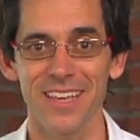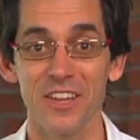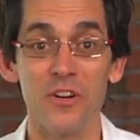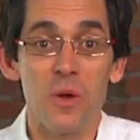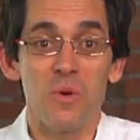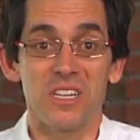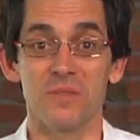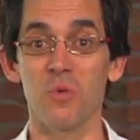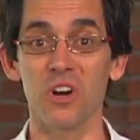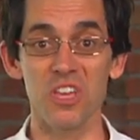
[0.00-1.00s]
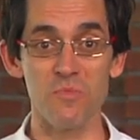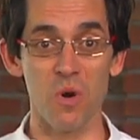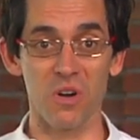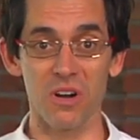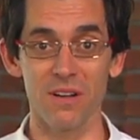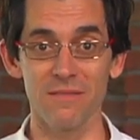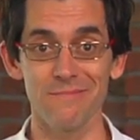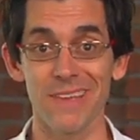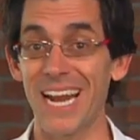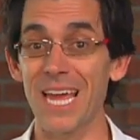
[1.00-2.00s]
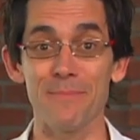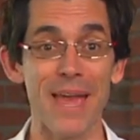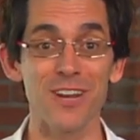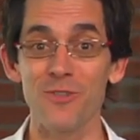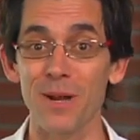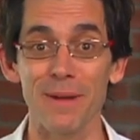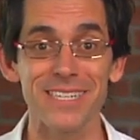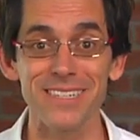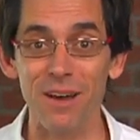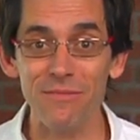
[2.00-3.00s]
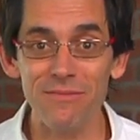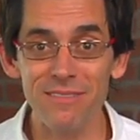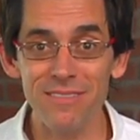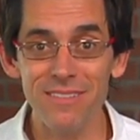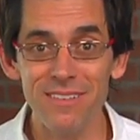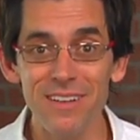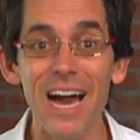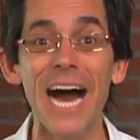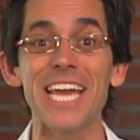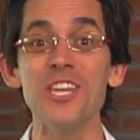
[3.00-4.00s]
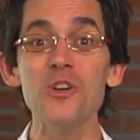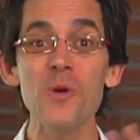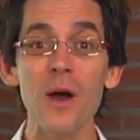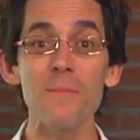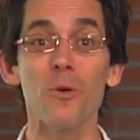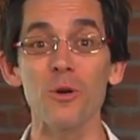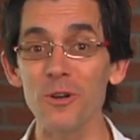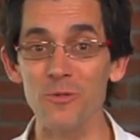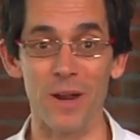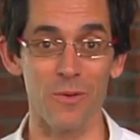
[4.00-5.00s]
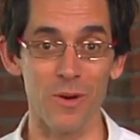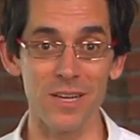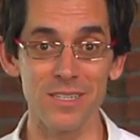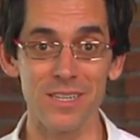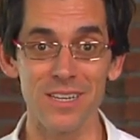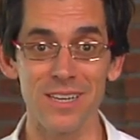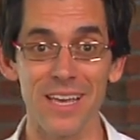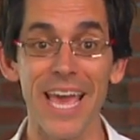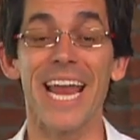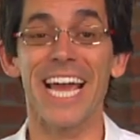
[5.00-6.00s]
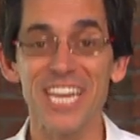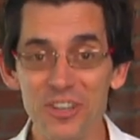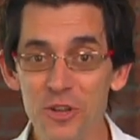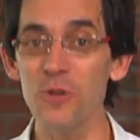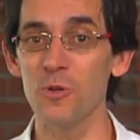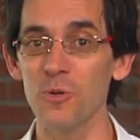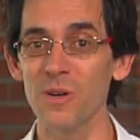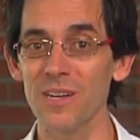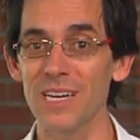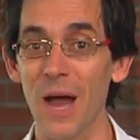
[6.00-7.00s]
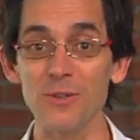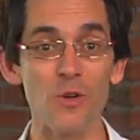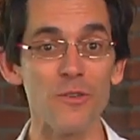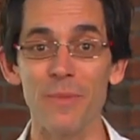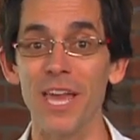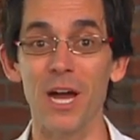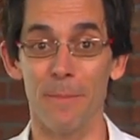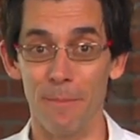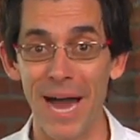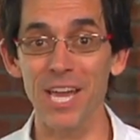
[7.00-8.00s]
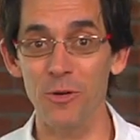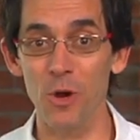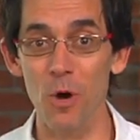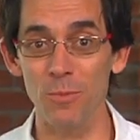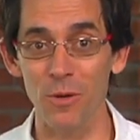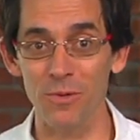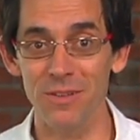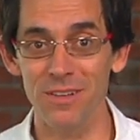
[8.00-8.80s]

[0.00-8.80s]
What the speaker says: Here I was, a mortgage broker, yet I had bad credit myself. I knew how important credit was, and I knew I was overpaying on my own home loan.